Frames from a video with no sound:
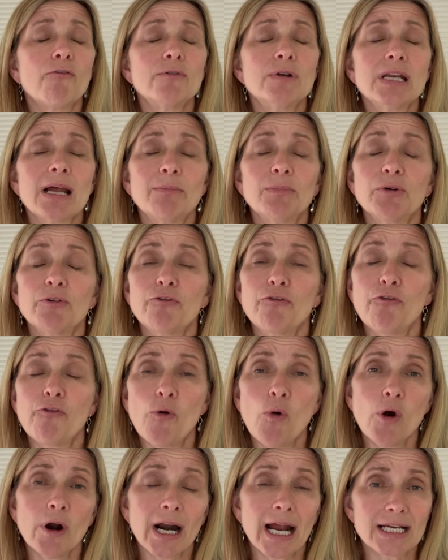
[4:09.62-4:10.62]
Number
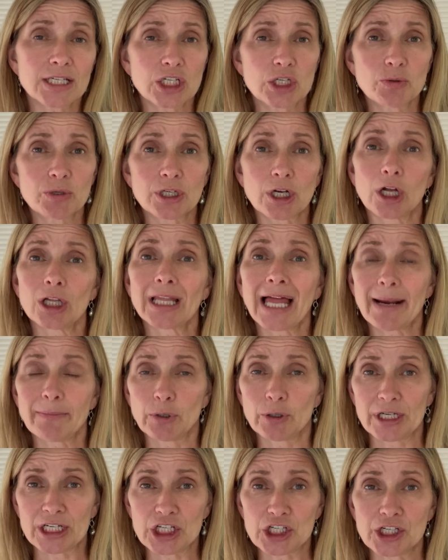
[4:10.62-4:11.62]
4 has to do with
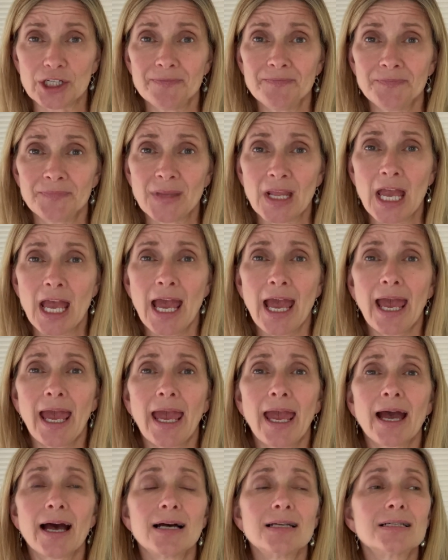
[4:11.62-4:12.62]
collaboration,
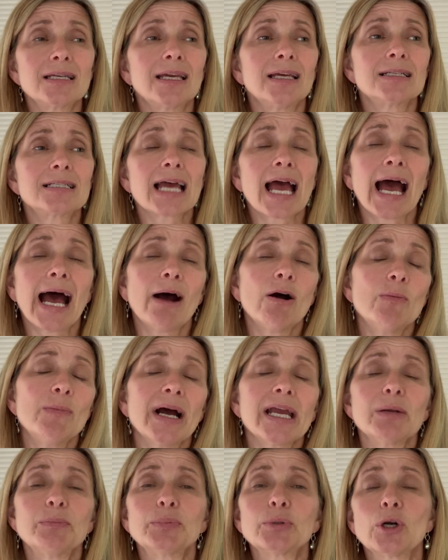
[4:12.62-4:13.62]
and it's how am
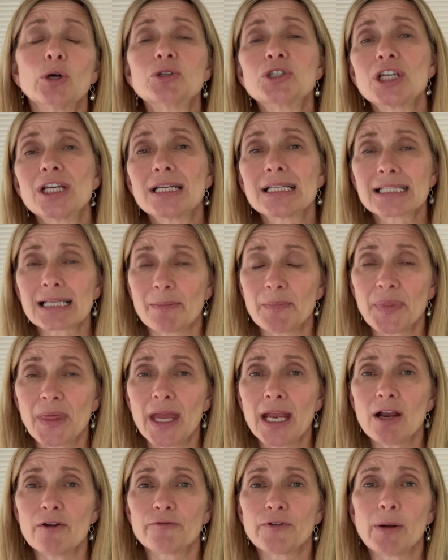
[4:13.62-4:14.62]
I approaching
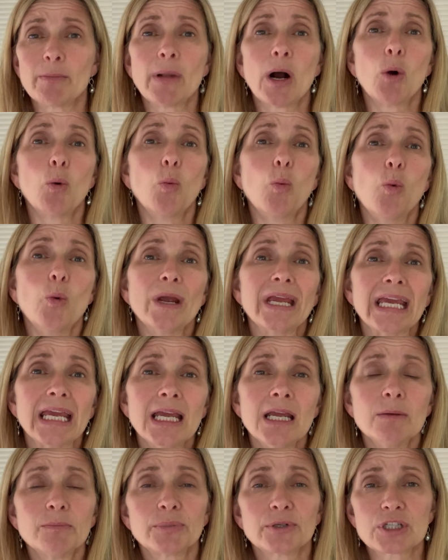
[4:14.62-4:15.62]
something from a
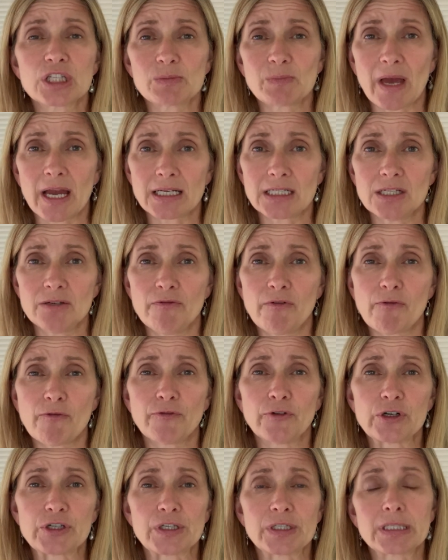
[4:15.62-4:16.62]
we perspective
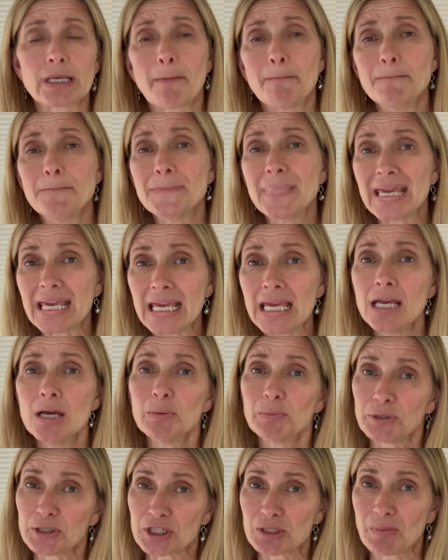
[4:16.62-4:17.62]
versus a me
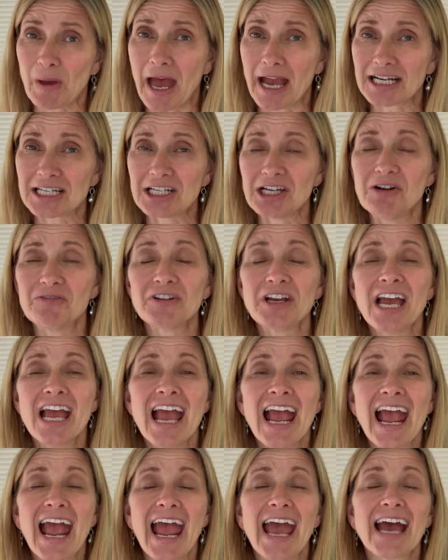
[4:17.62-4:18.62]
perspective.
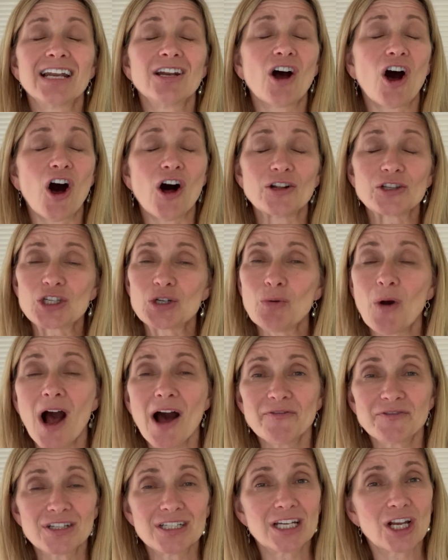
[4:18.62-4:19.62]
And all too
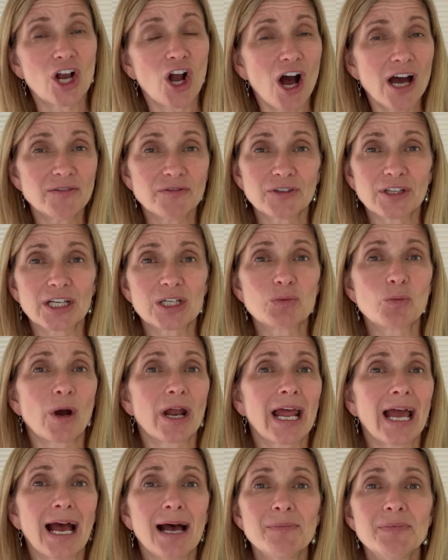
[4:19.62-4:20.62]
often in conflict,
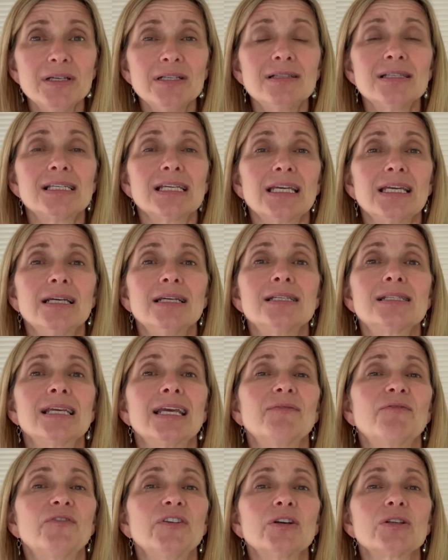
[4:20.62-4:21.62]
what happens is
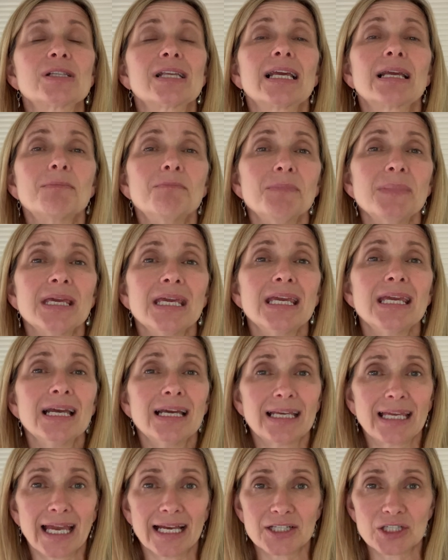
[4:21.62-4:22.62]
it feels like me
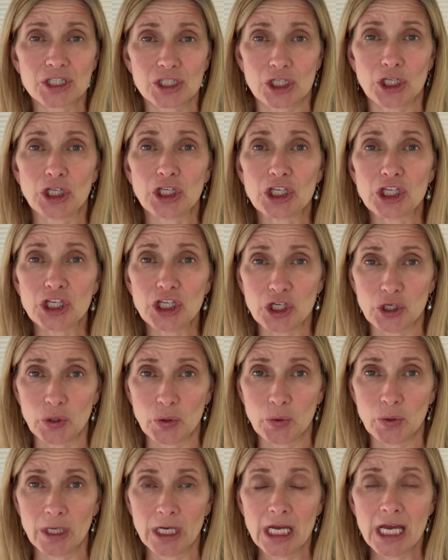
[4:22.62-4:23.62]
against
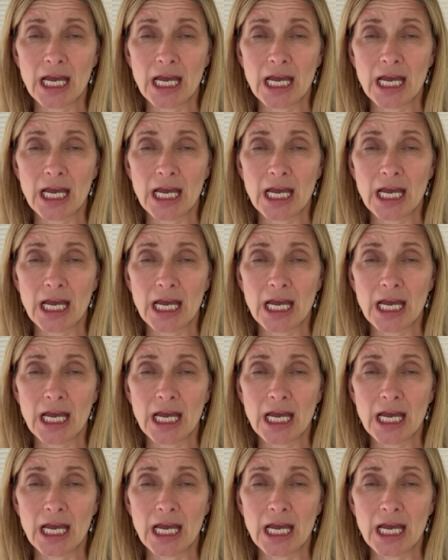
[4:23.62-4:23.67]
you.